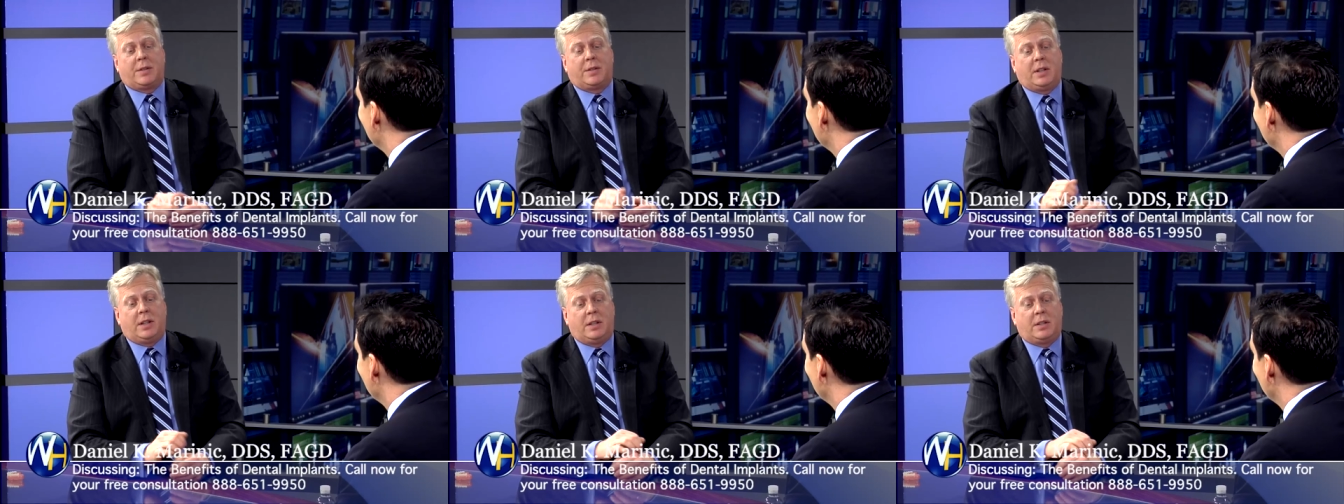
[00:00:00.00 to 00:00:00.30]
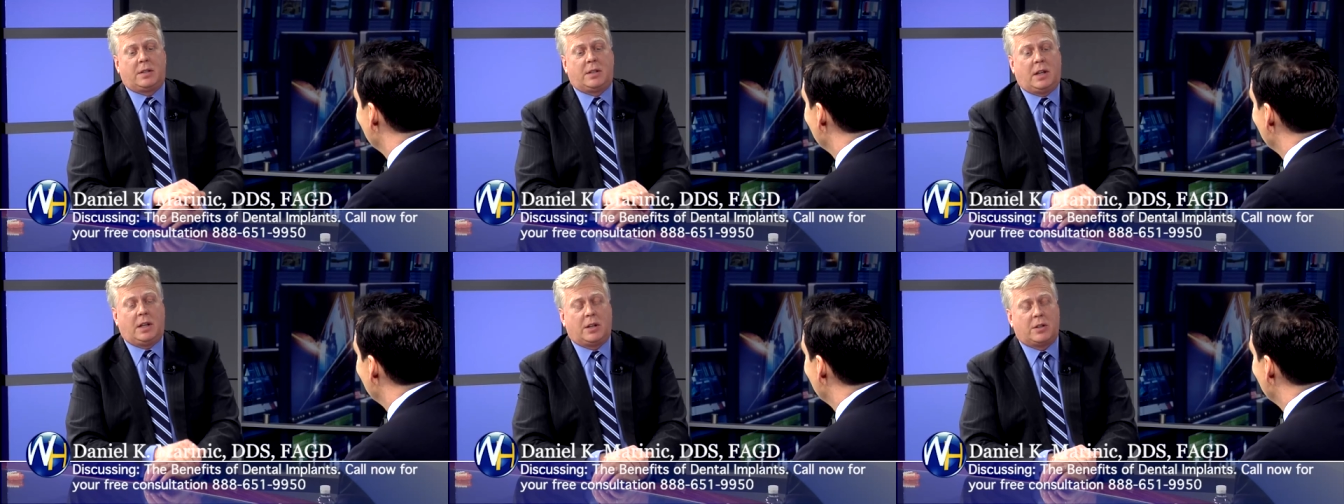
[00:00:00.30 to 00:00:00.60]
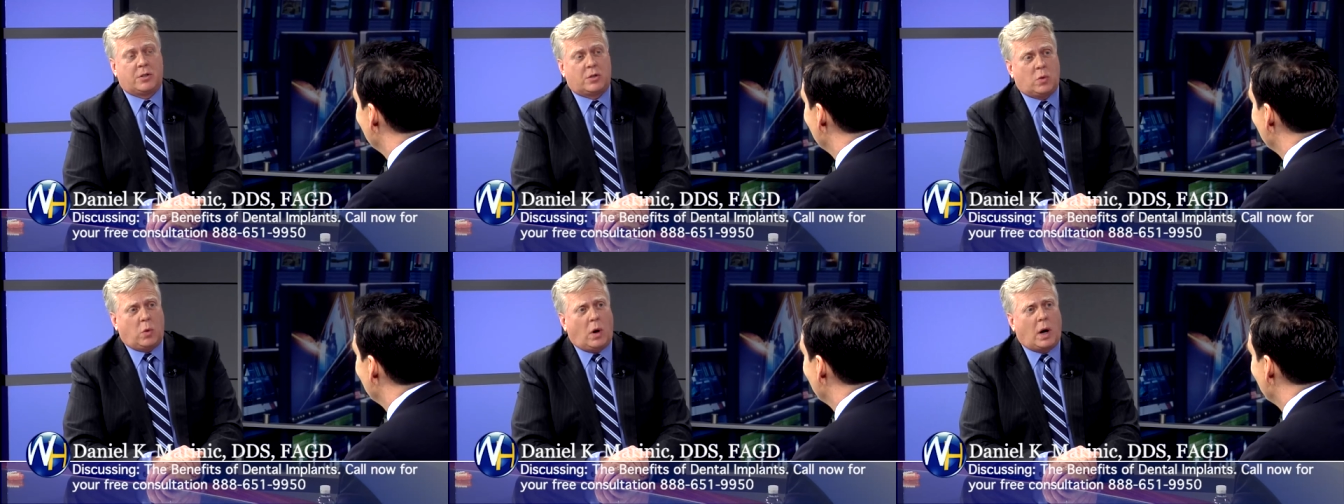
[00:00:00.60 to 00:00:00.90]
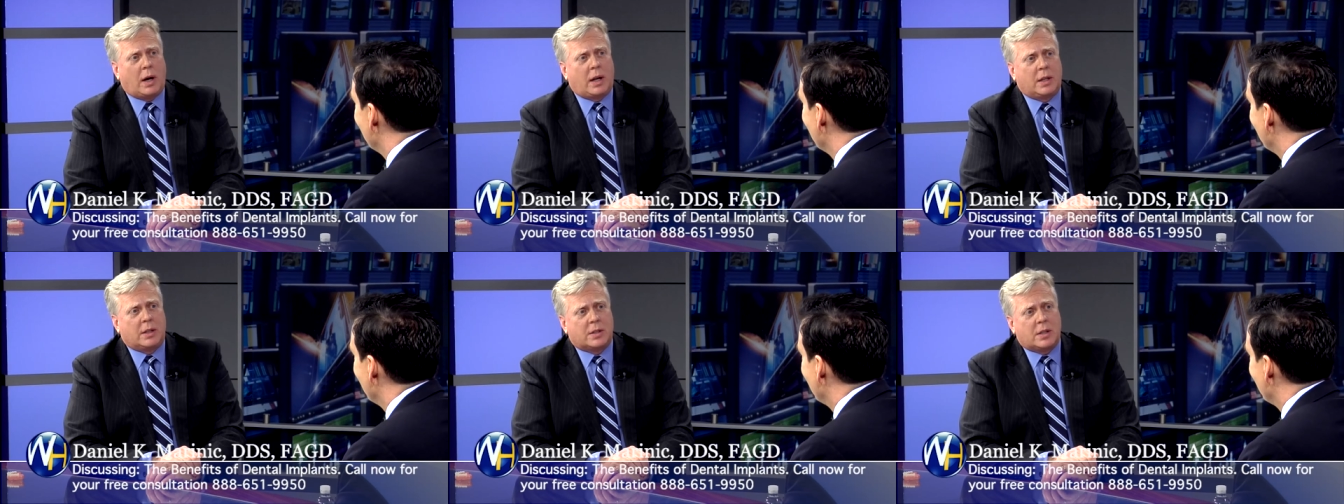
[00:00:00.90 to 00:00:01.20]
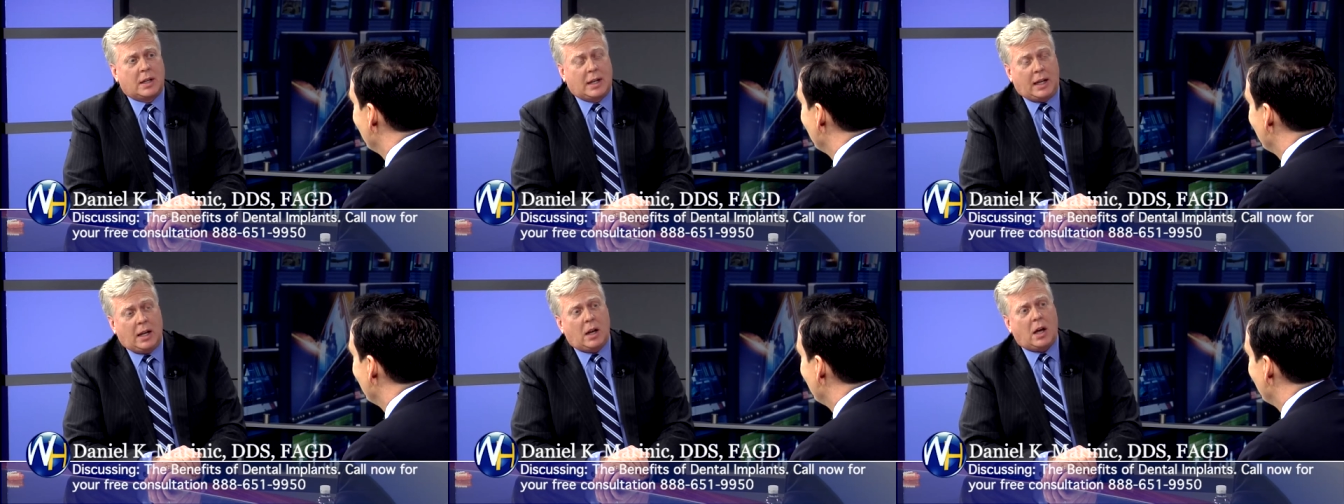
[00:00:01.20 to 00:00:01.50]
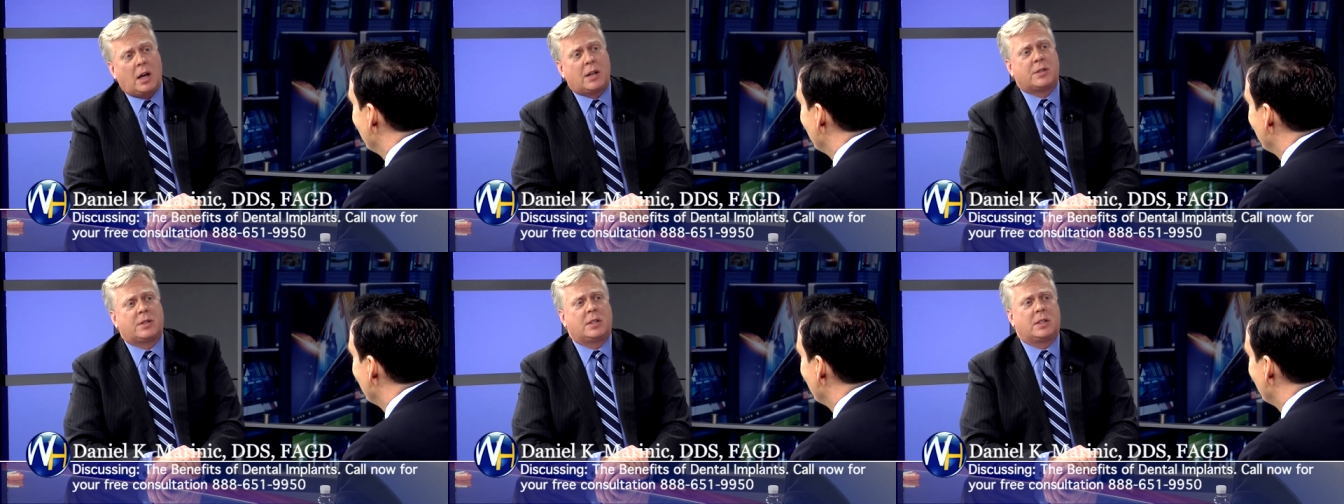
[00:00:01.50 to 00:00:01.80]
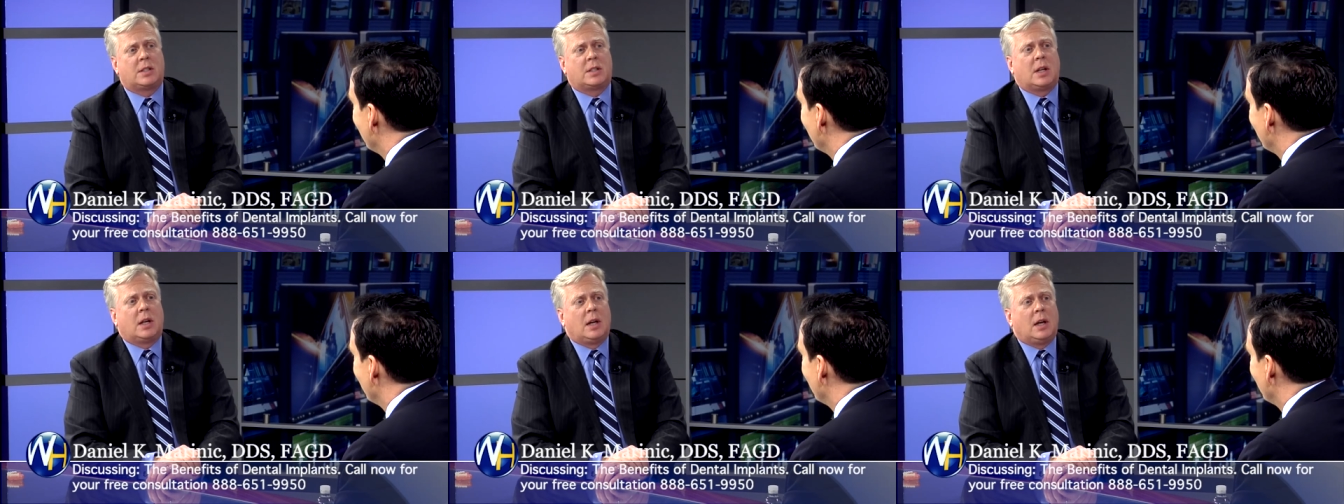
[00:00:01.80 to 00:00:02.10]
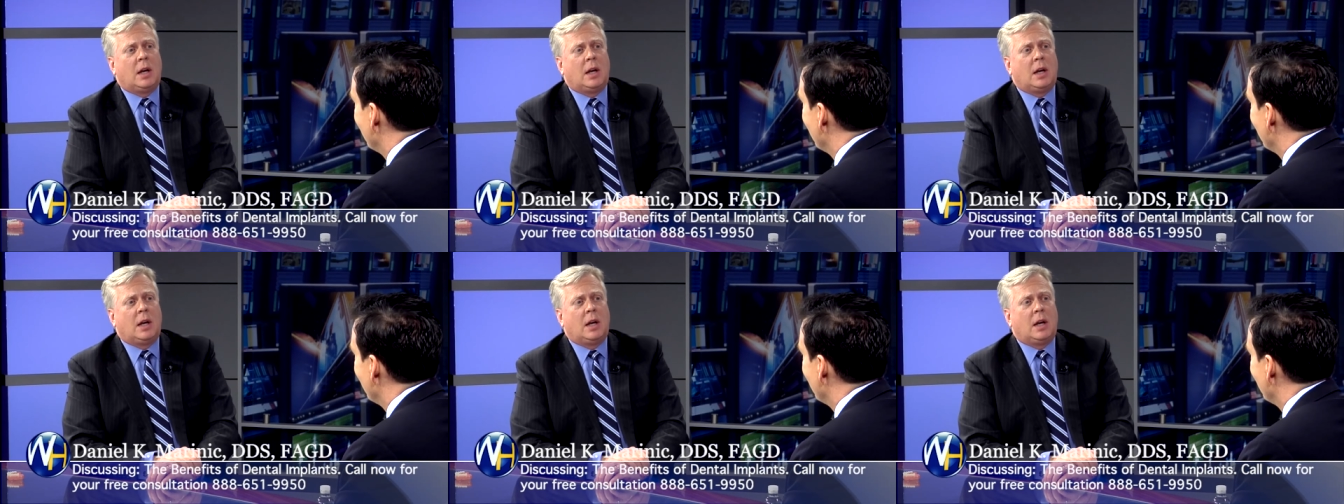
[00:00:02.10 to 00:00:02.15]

disease in his 20s, and he lost his